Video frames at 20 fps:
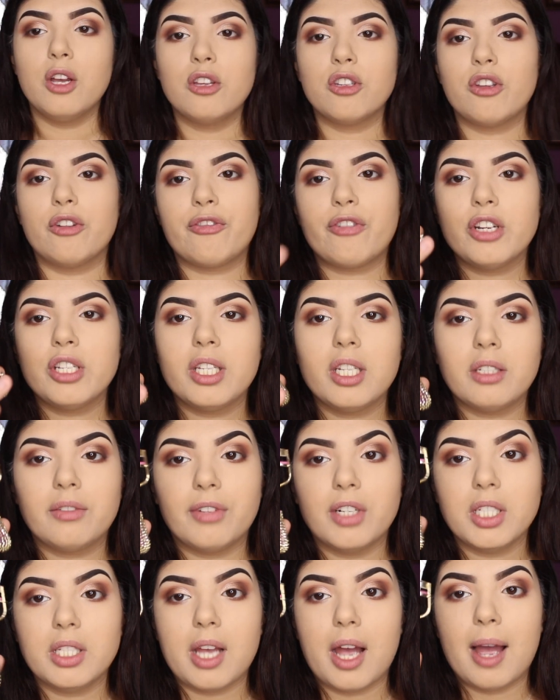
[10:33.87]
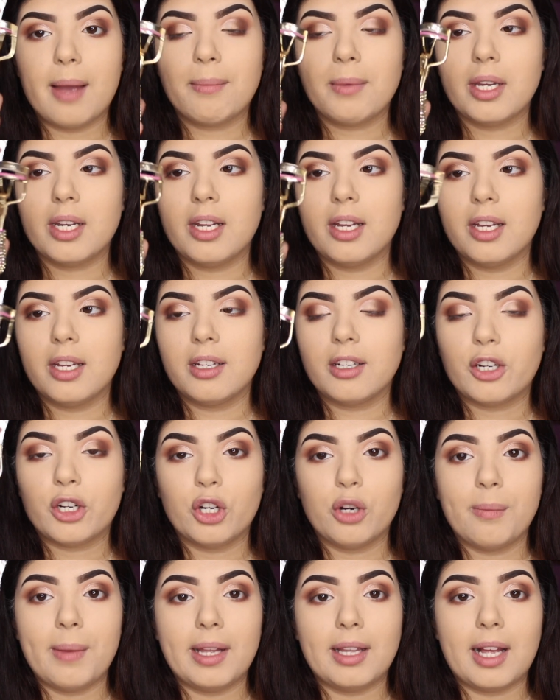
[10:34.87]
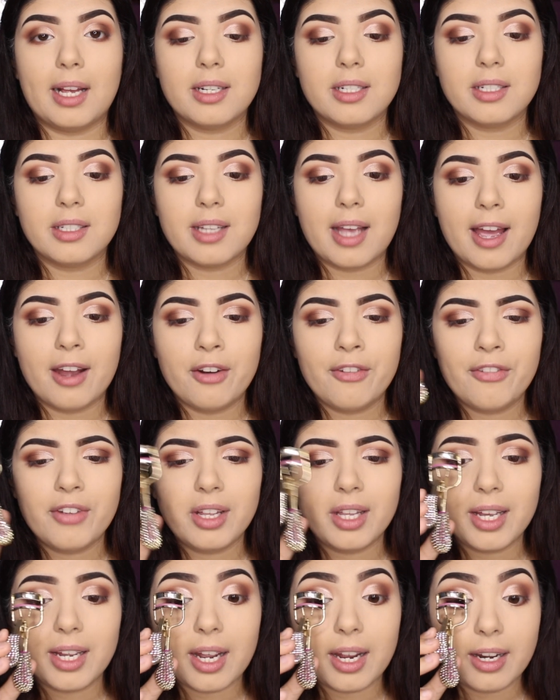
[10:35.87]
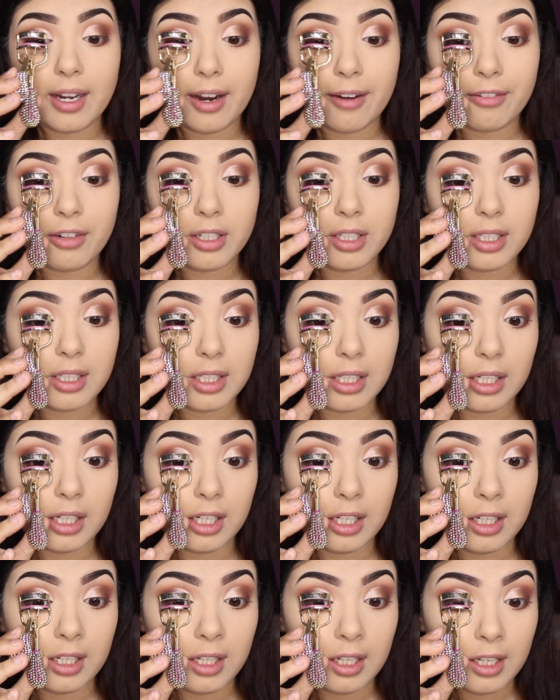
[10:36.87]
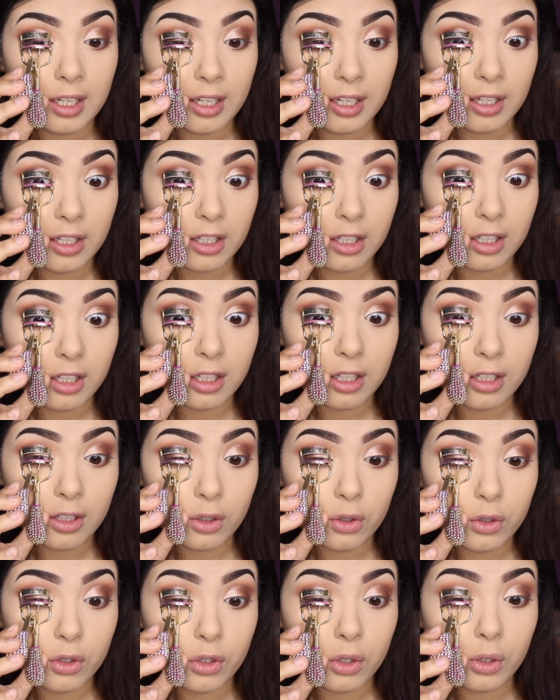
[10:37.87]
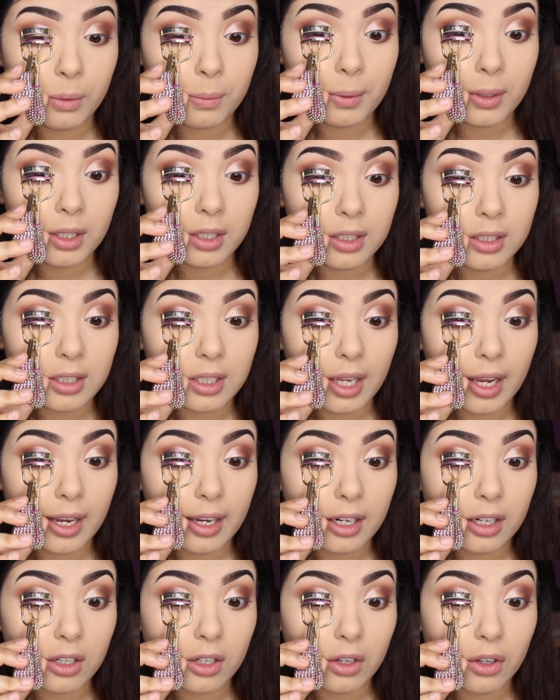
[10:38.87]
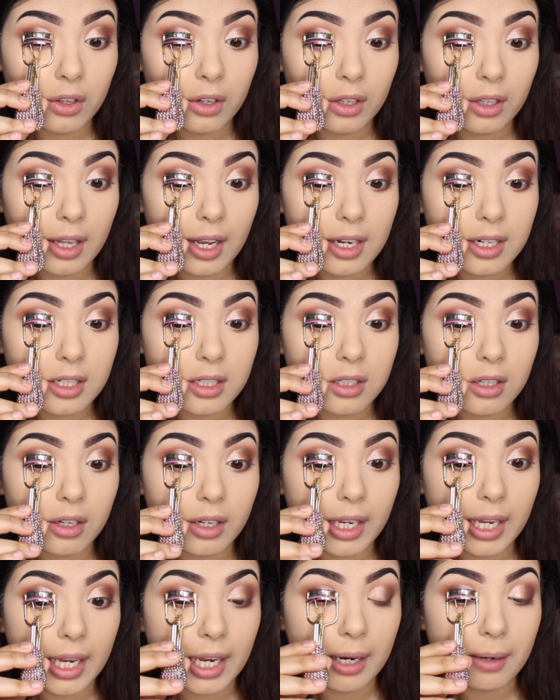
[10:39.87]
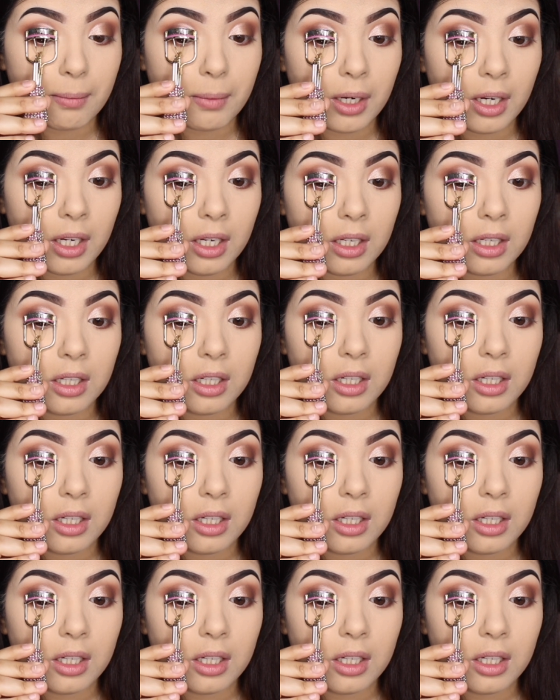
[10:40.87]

So first things first, I'm going to curl my lashes. I feel like I never see YouTubers like curl their lashes on camera.